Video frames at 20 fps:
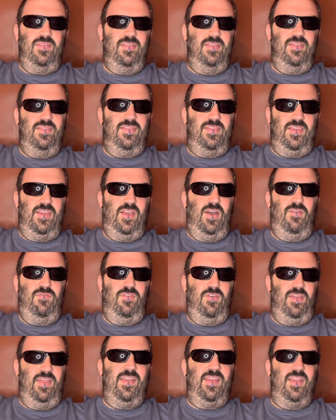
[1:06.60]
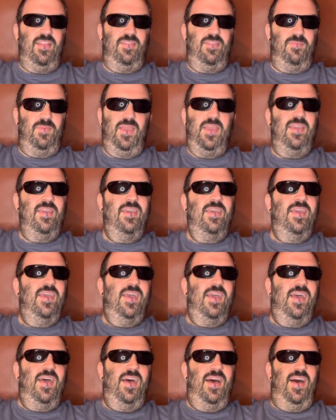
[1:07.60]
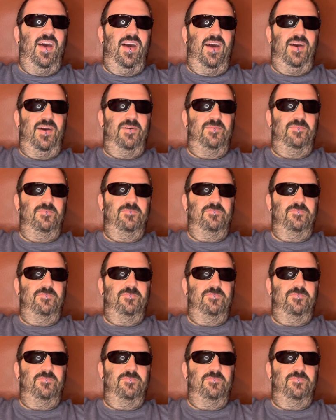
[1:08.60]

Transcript: let's see how far that gets me. I